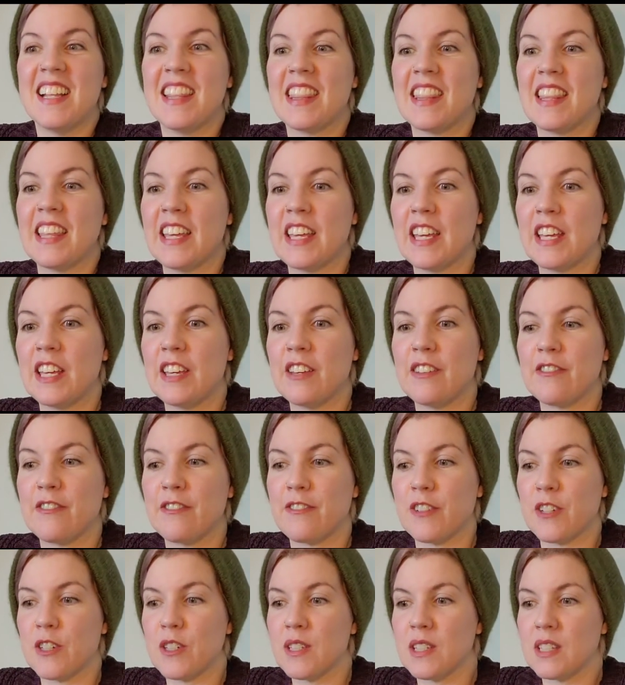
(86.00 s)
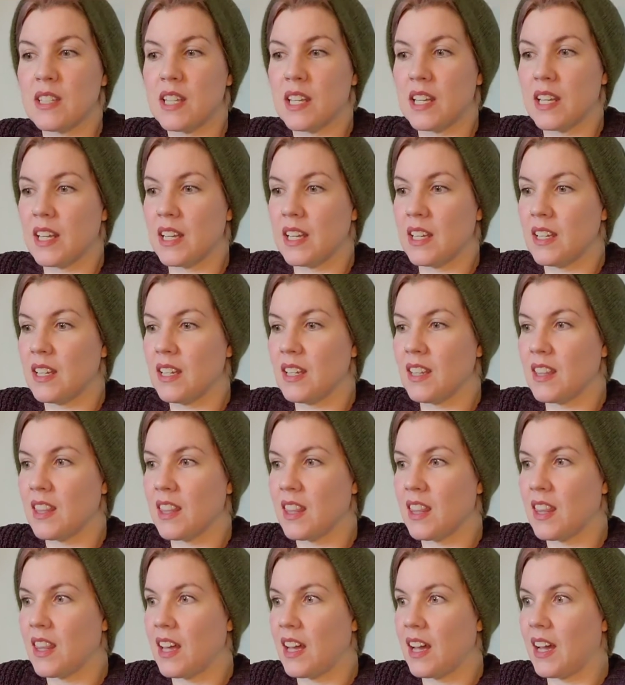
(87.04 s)
The first thing
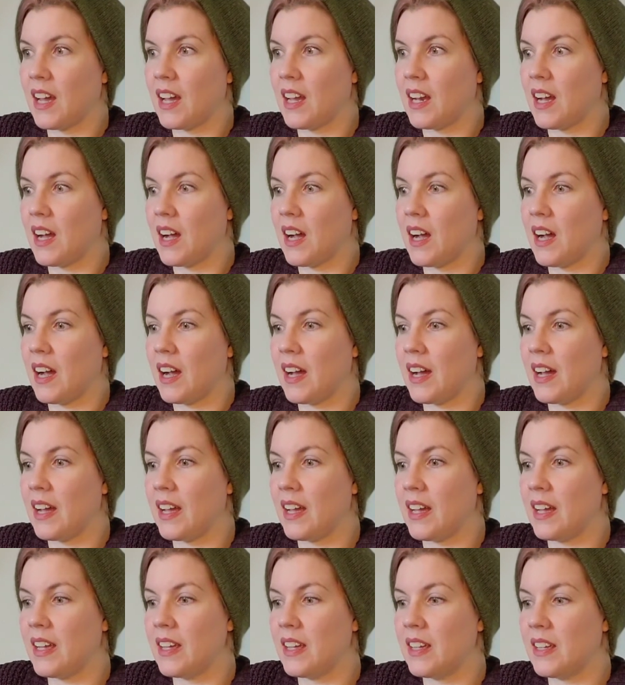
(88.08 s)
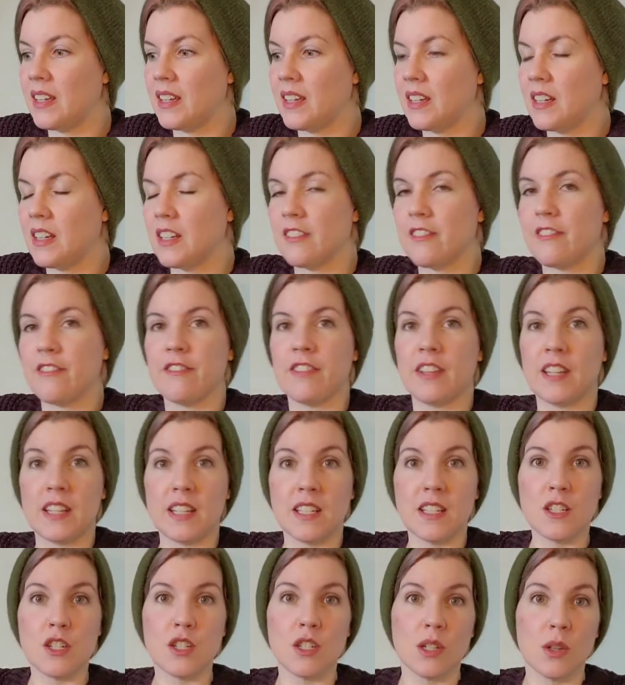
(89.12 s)
that I
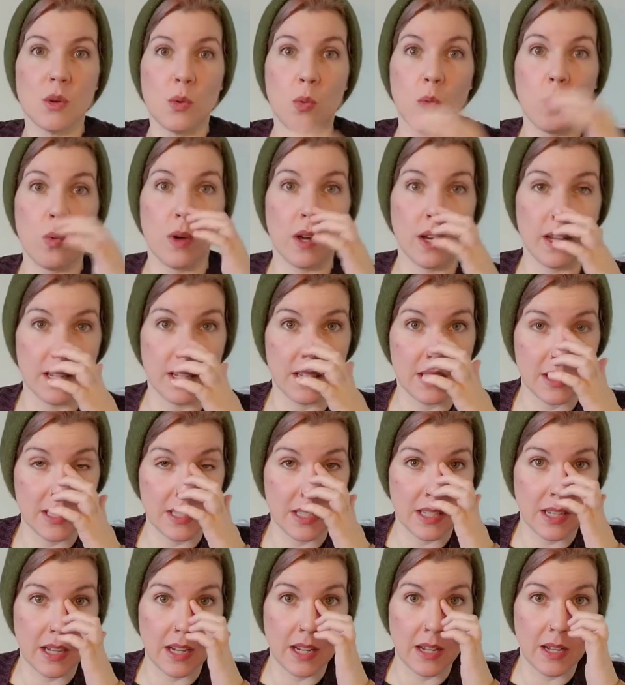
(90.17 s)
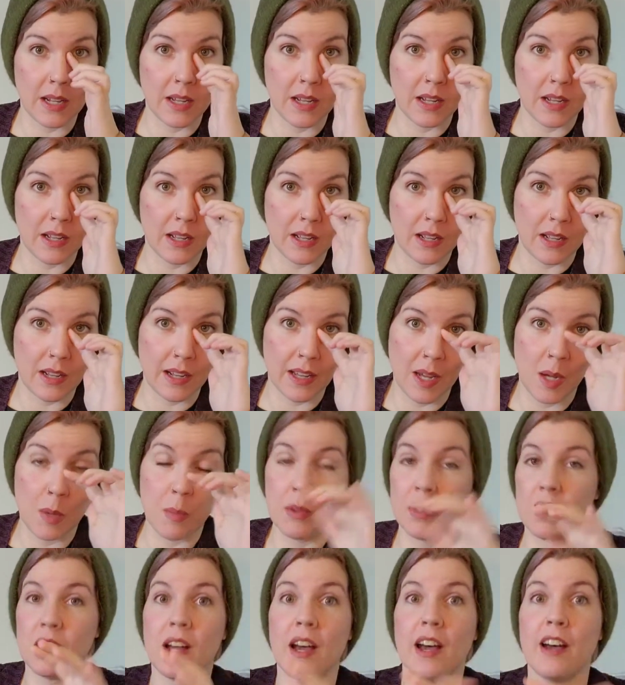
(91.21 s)
finished was a
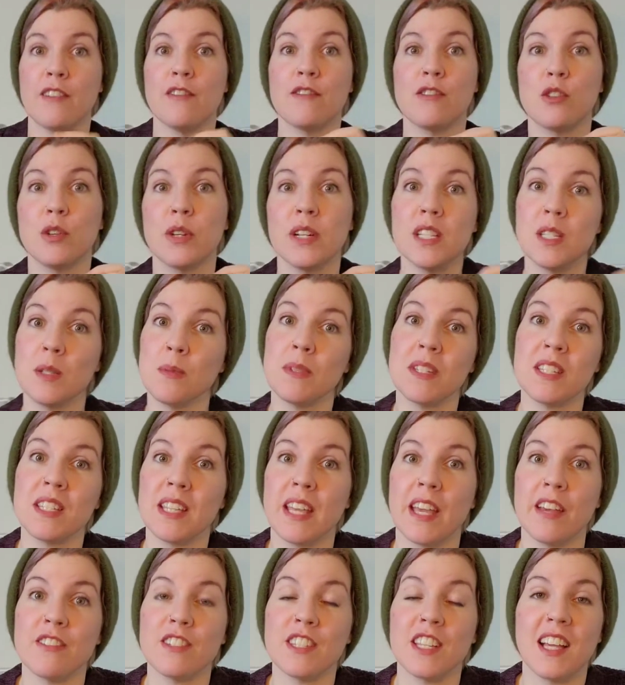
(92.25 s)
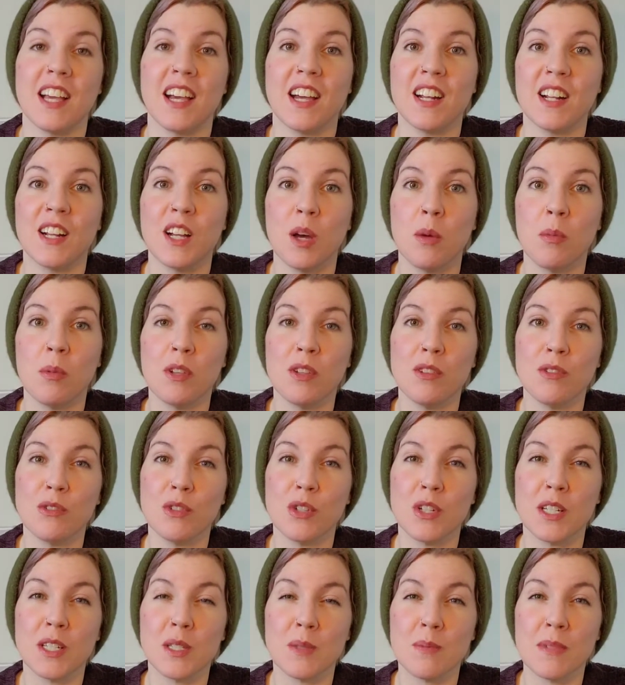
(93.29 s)
couple of Christmas gifts. I got a couple of
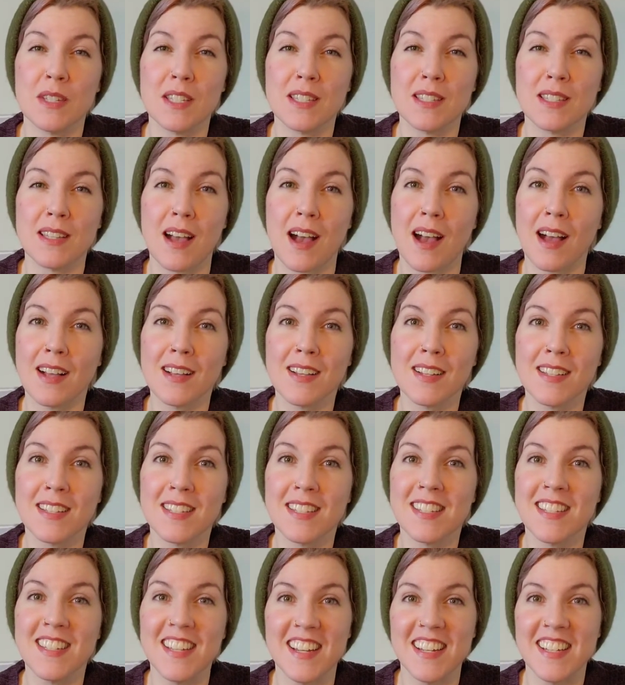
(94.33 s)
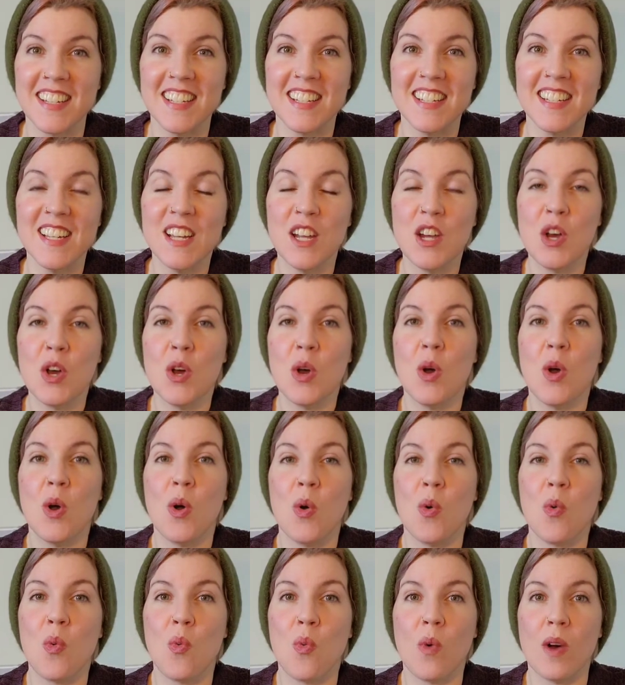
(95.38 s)
Christmas socks done.
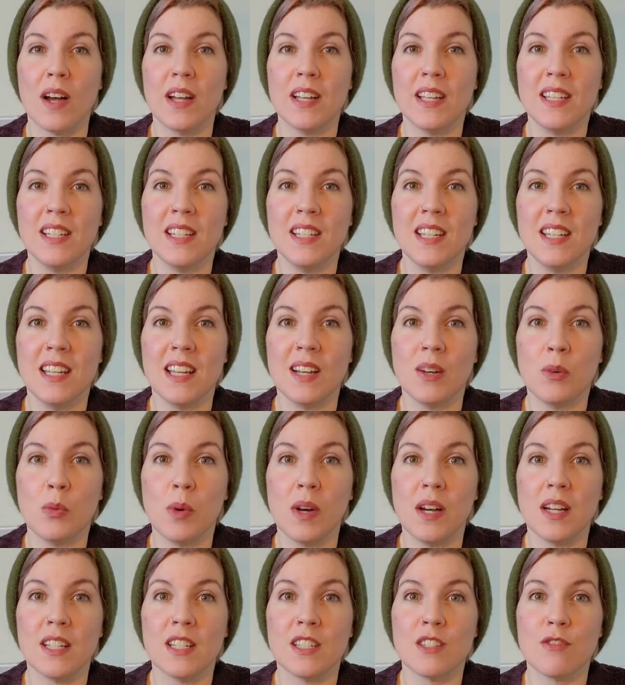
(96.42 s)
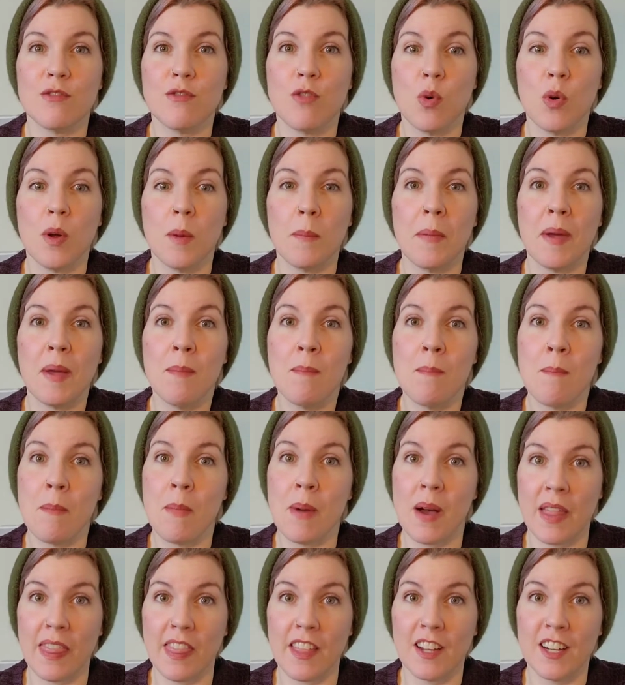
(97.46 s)
One was for my
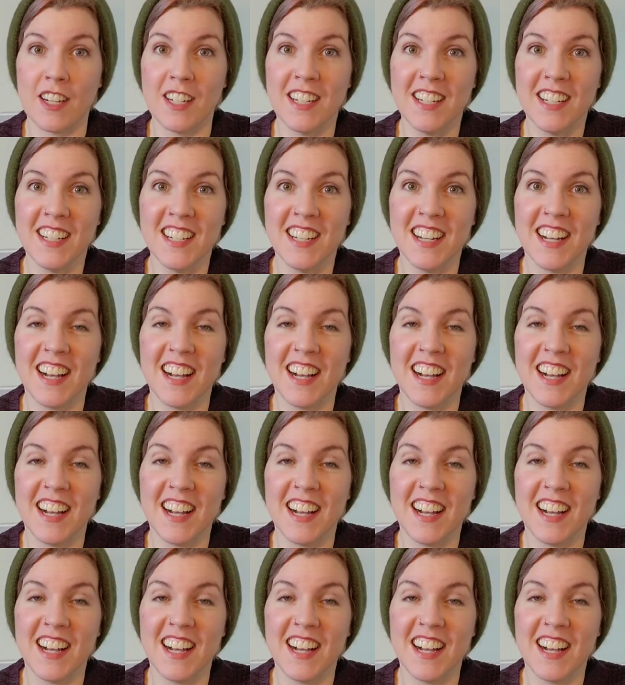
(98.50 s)
mother.